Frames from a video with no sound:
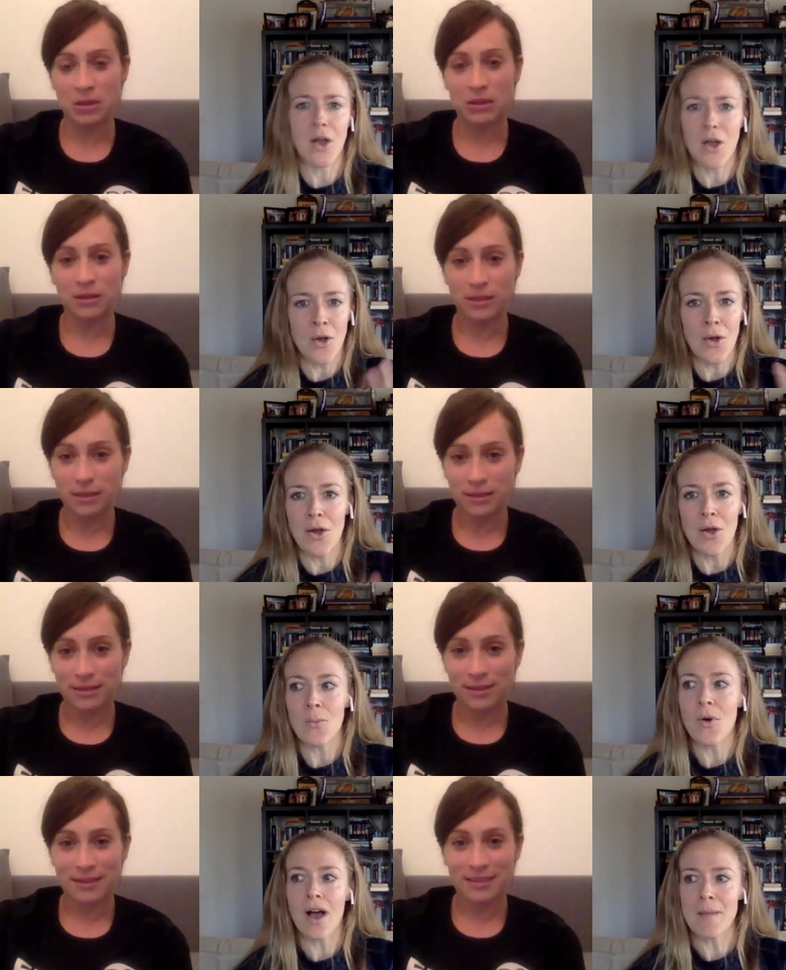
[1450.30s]
Speaker 1: summer.
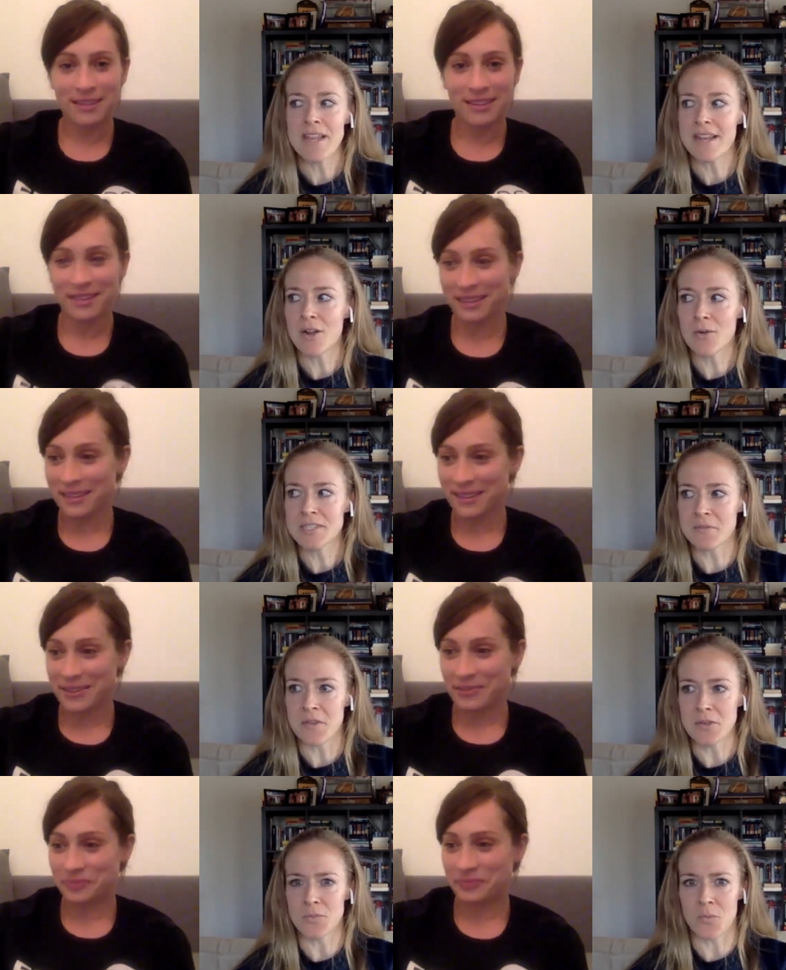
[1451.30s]
Well, I mean, it always
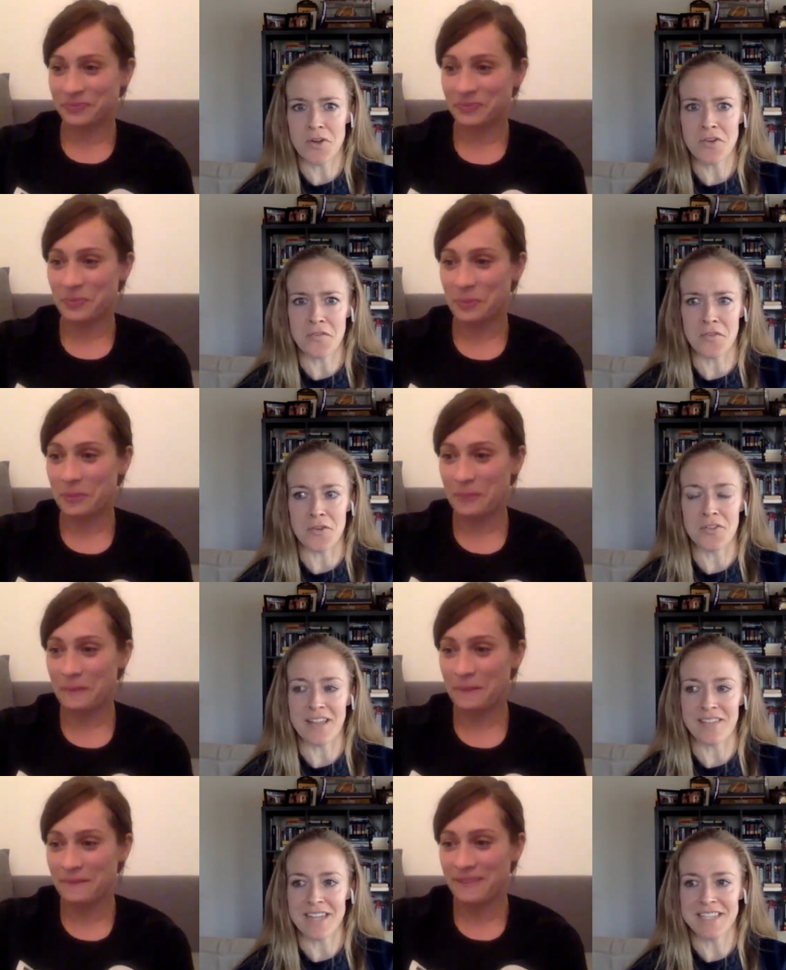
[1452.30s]
feels wonderful.
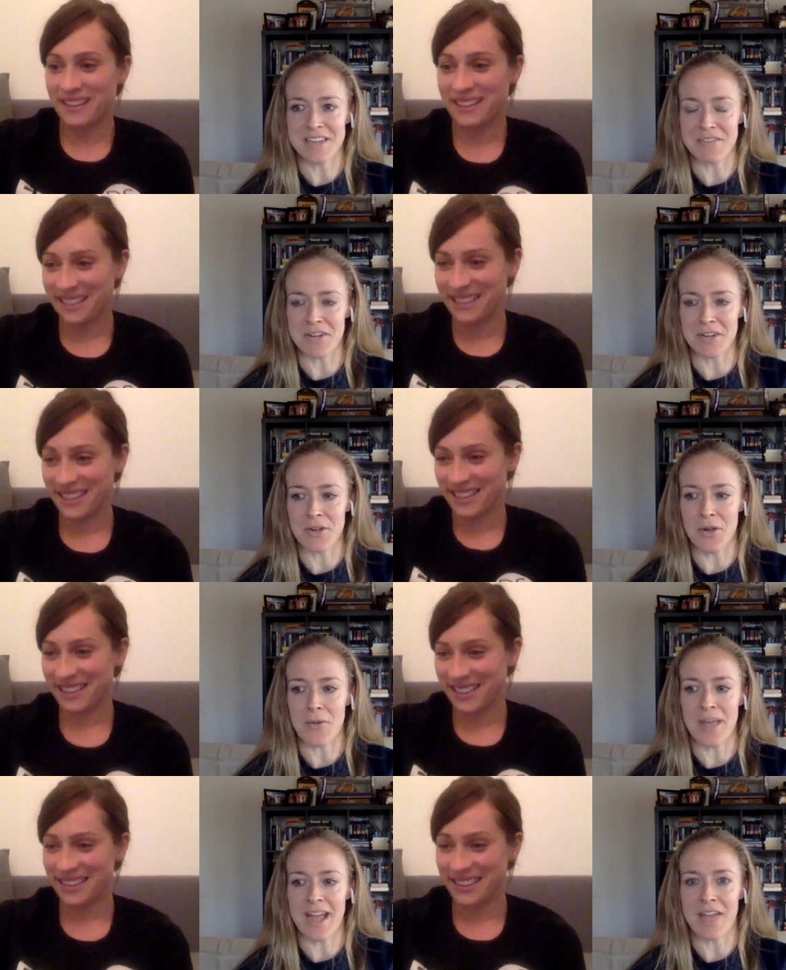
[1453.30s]
Like that's never going to go
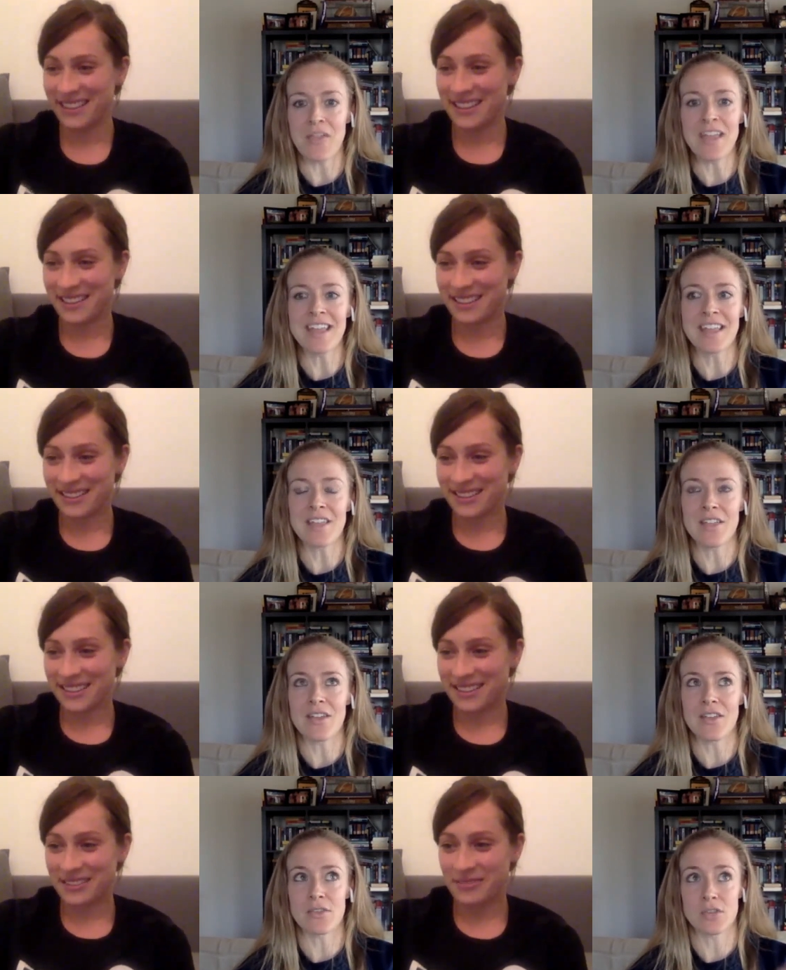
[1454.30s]
away. I think
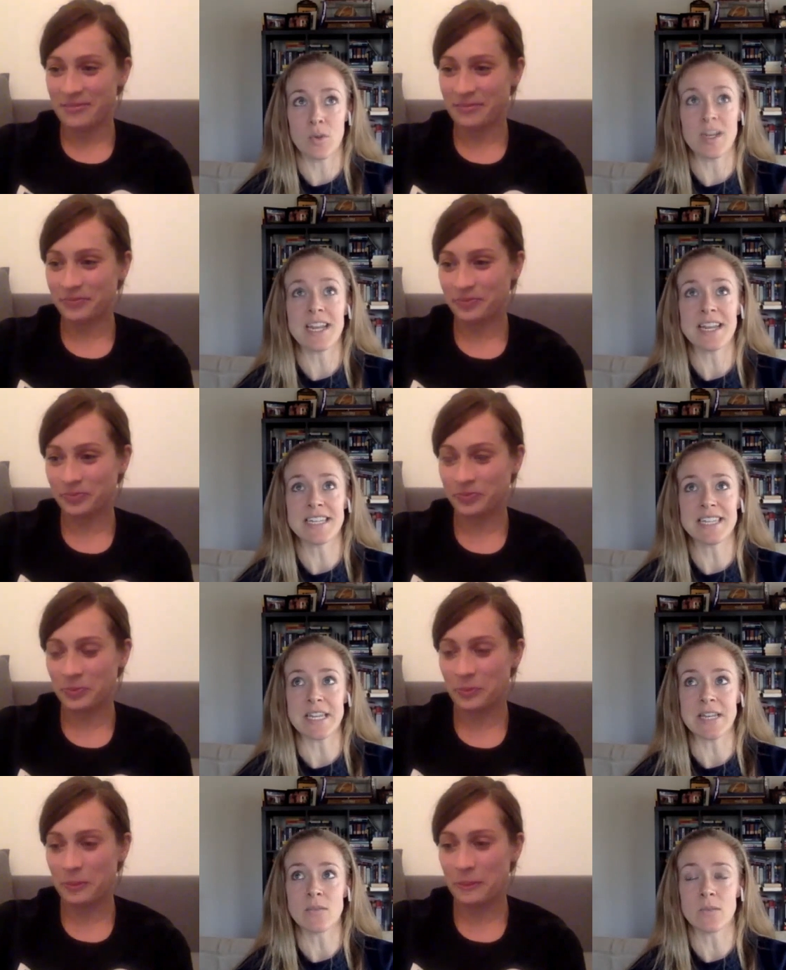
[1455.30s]

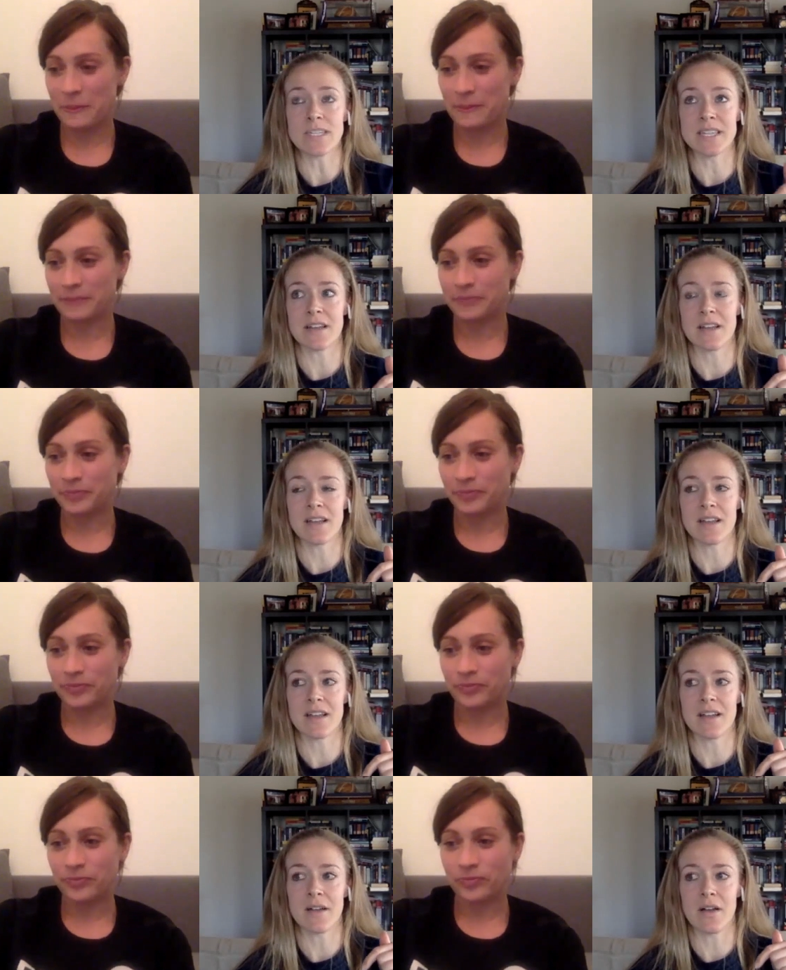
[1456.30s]
2019 was
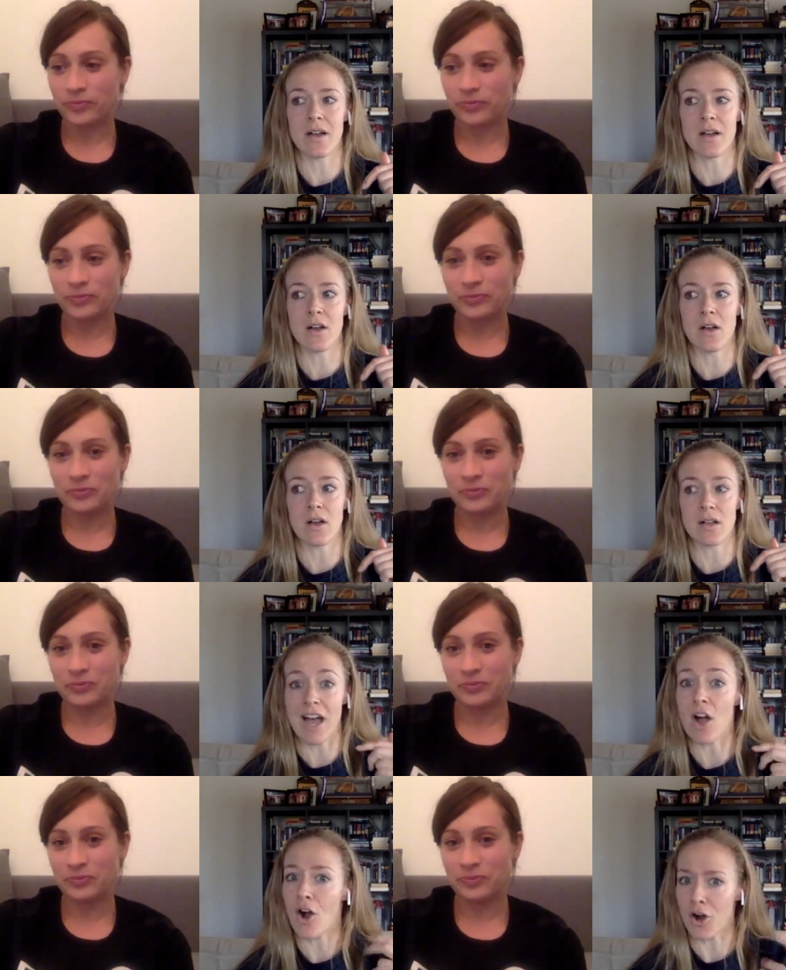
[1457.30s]
a
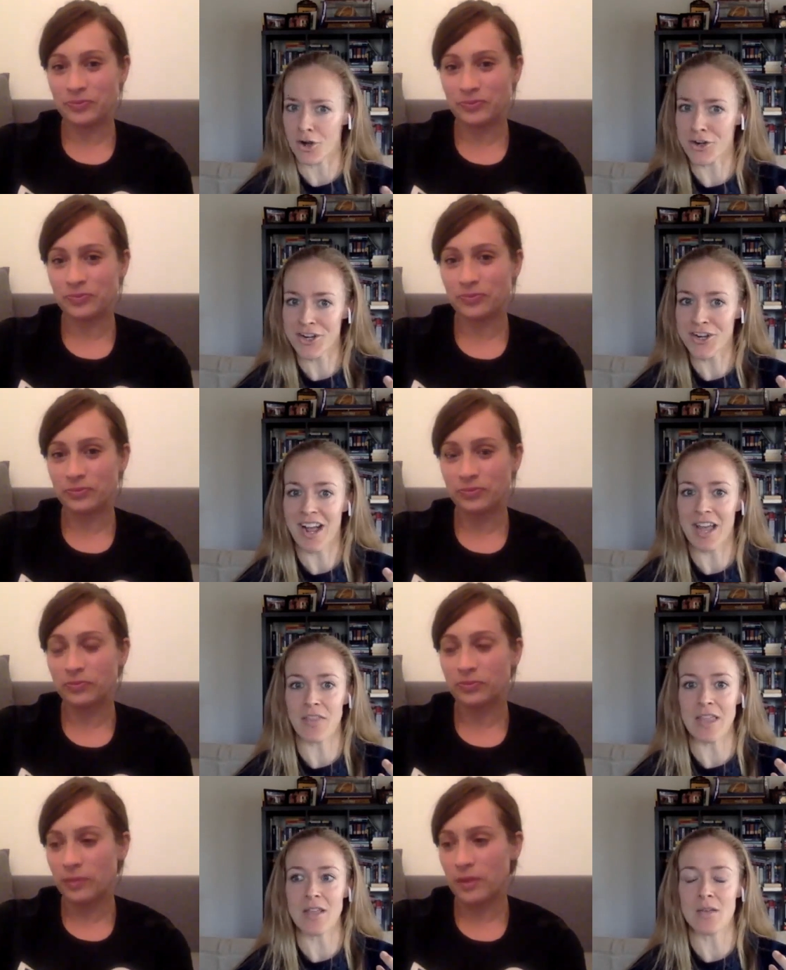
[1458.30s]
lot harder. I
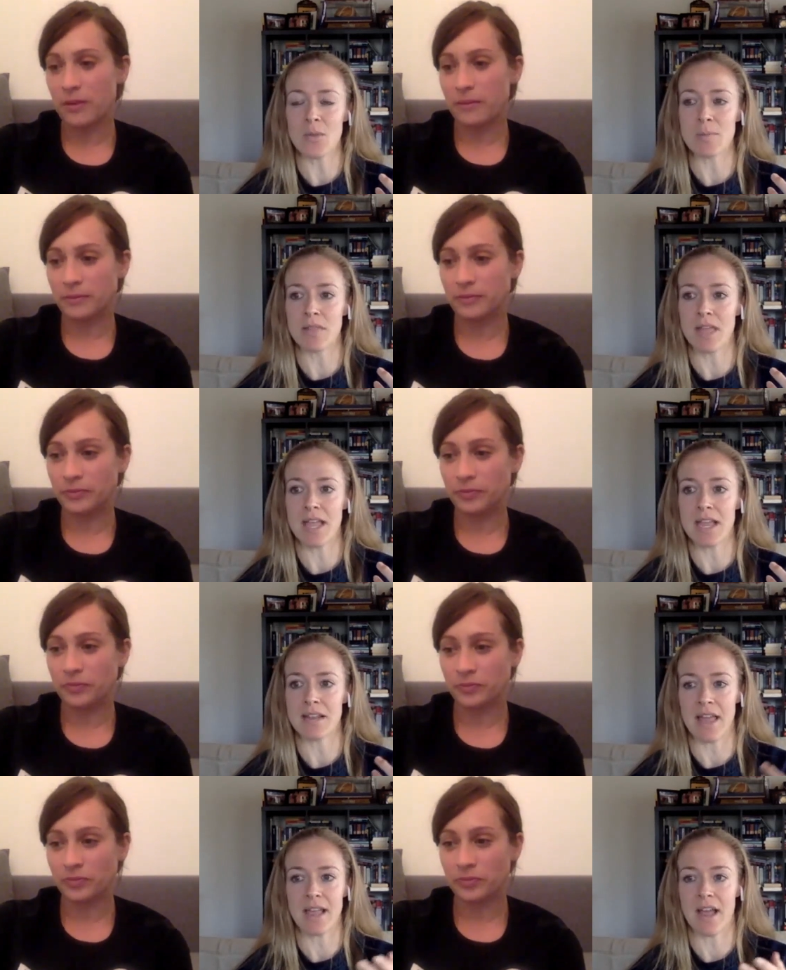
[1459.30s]
think we
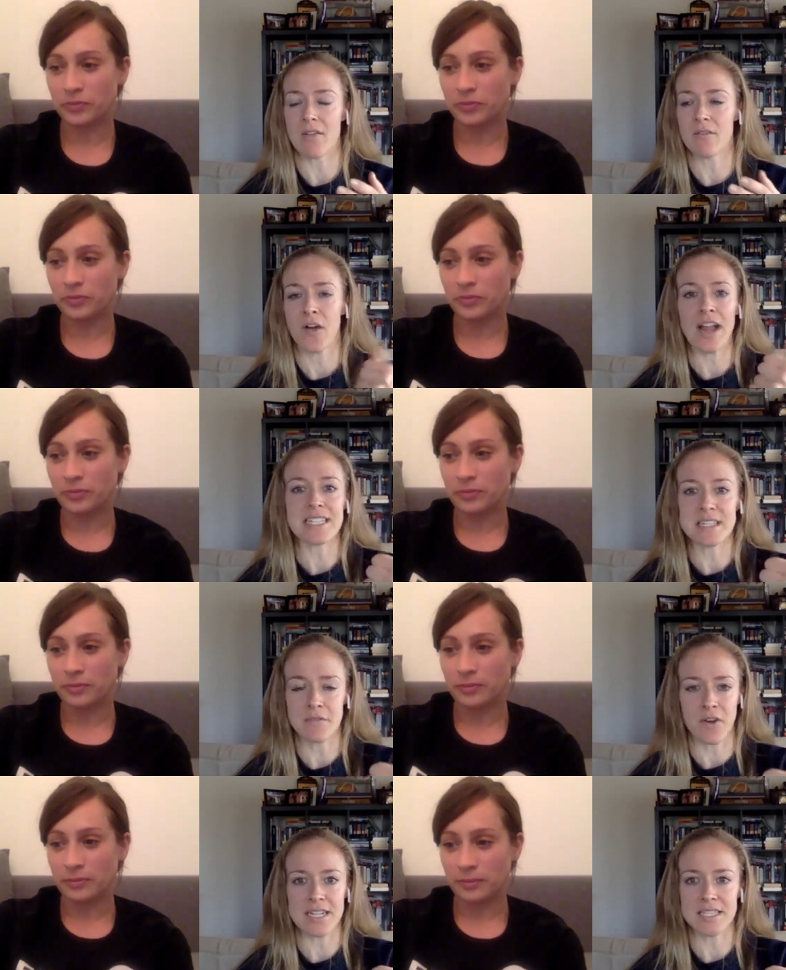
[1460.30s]
played like France
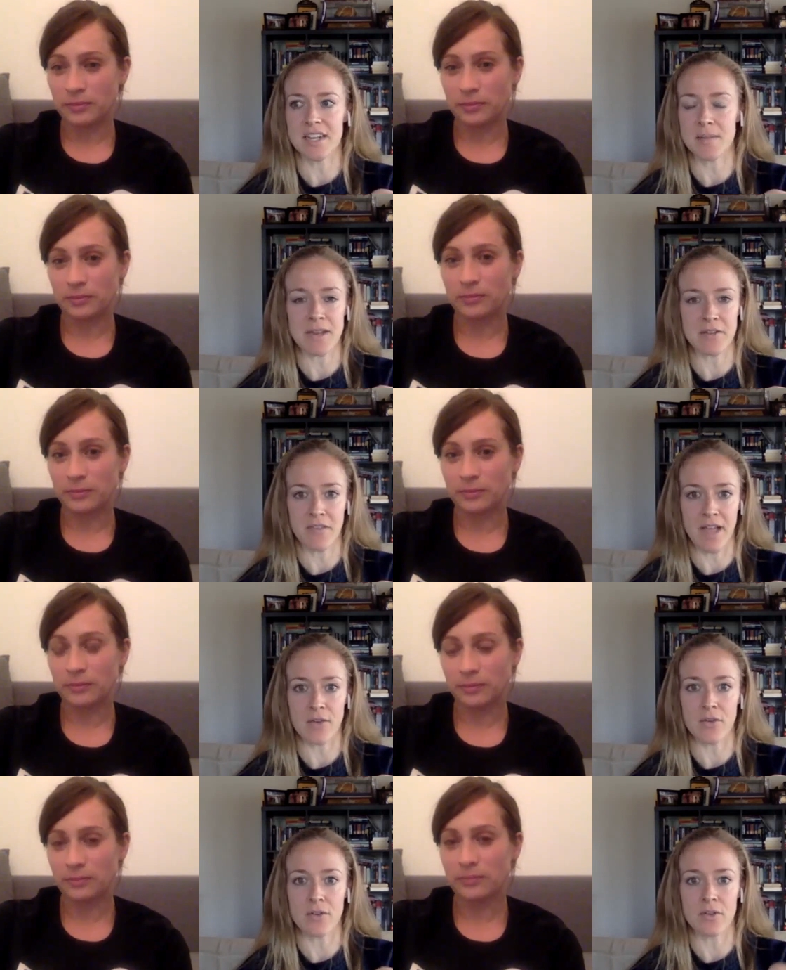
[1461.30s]
and France could have been a
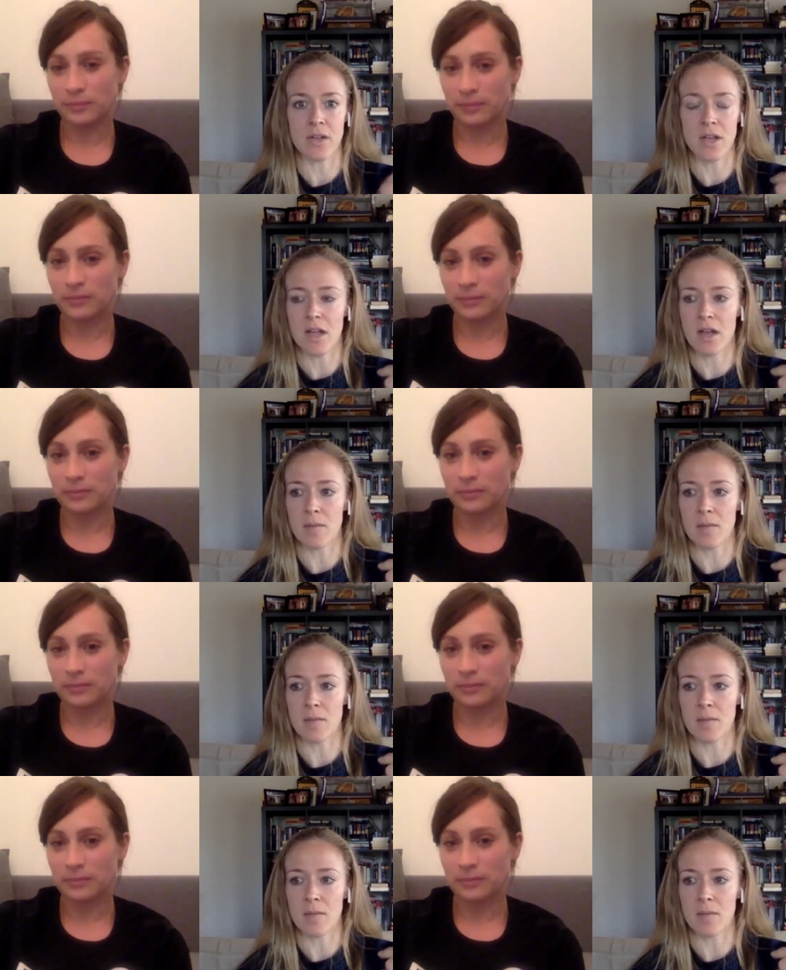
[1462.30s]
final.